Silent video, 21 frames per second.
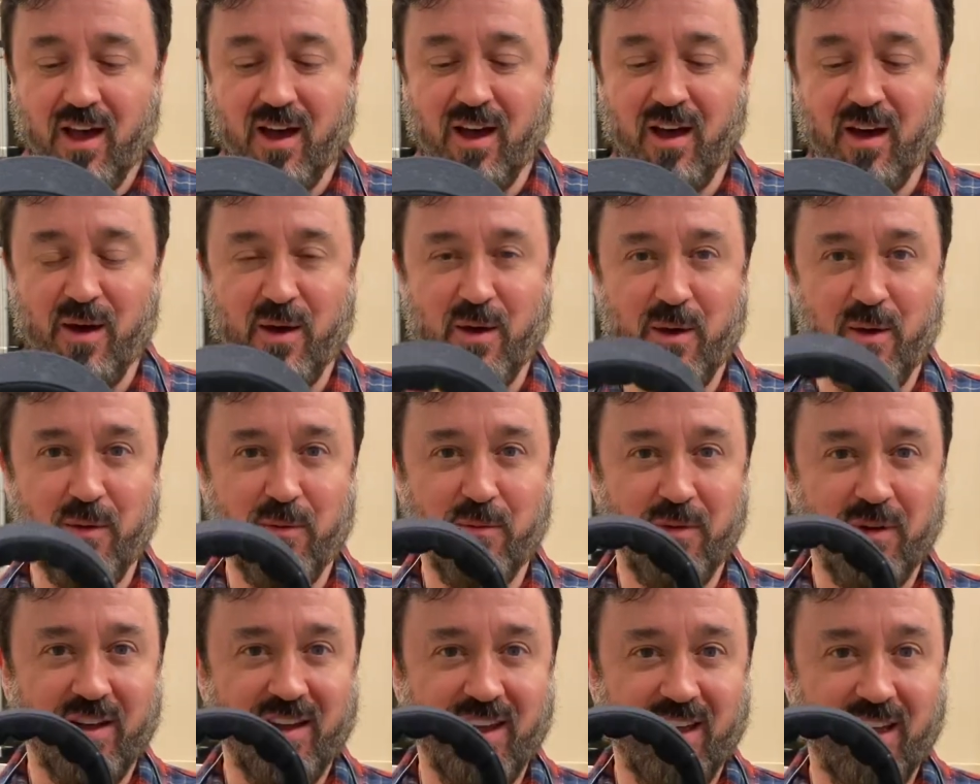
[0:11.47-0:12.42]

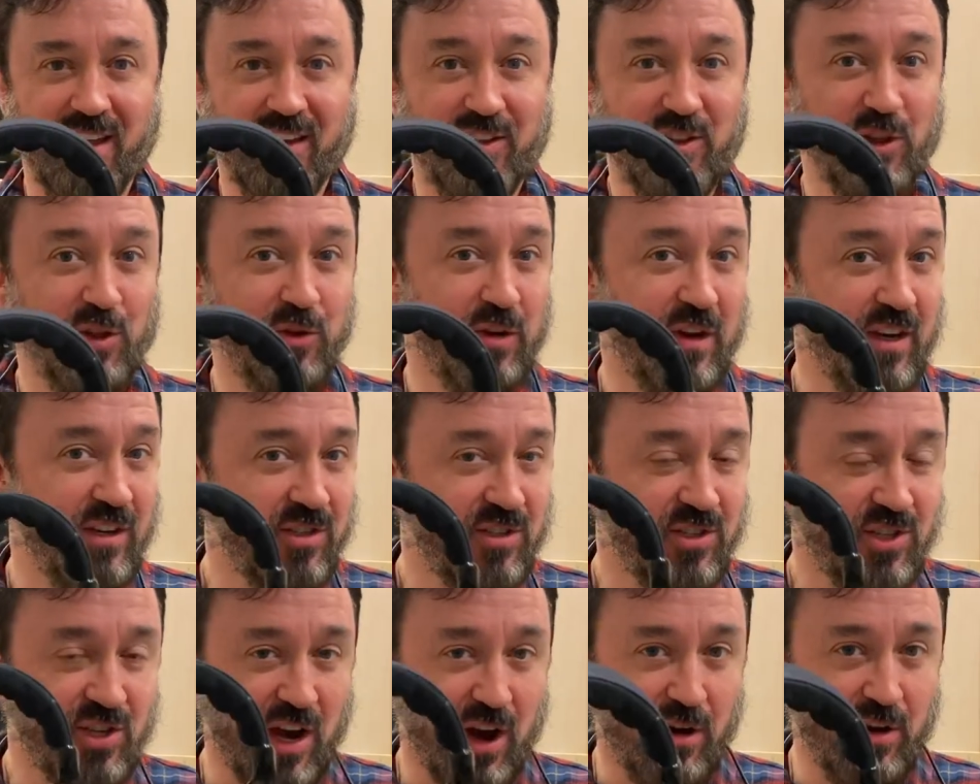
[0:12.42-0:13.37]
um, including
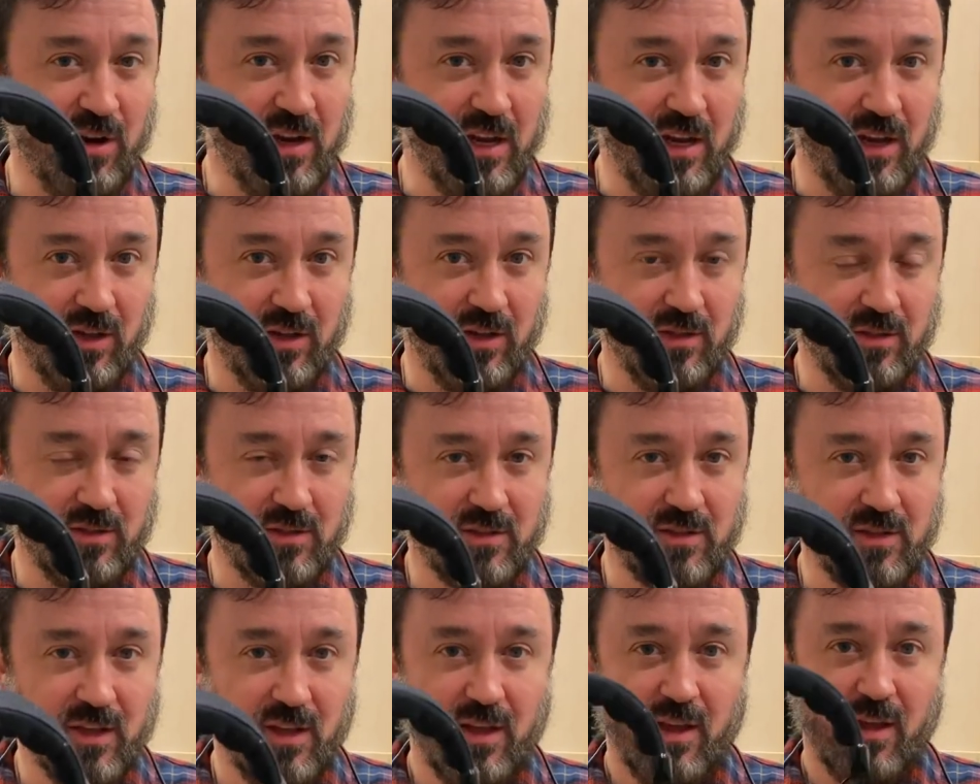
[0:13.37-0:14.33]
Sharon
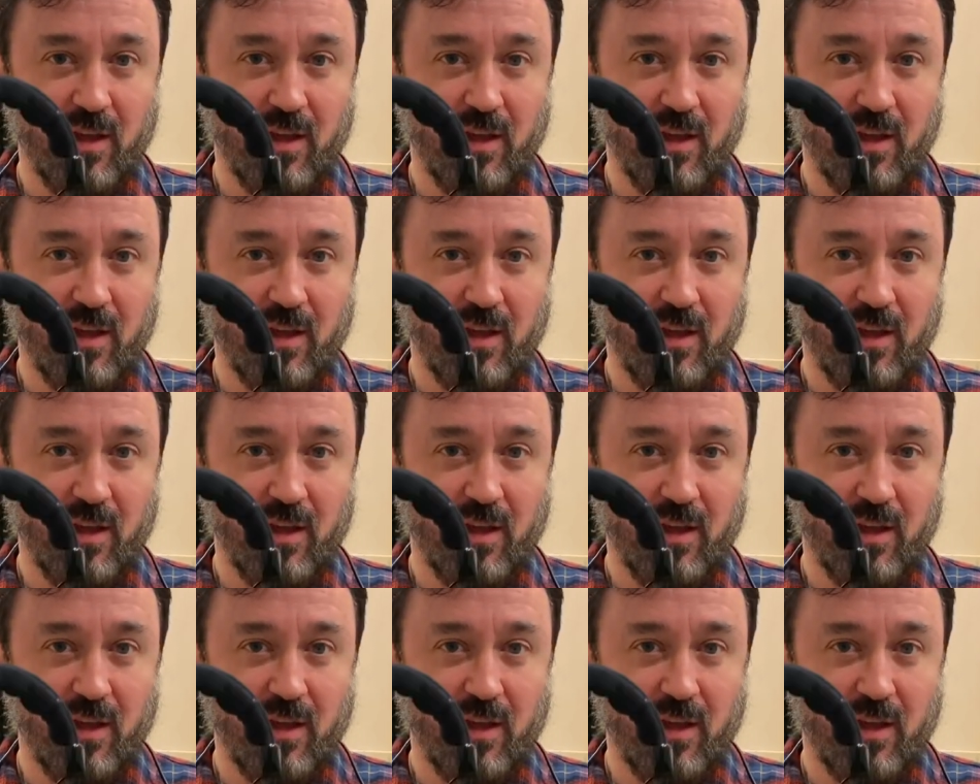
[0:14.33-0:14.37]
Needles,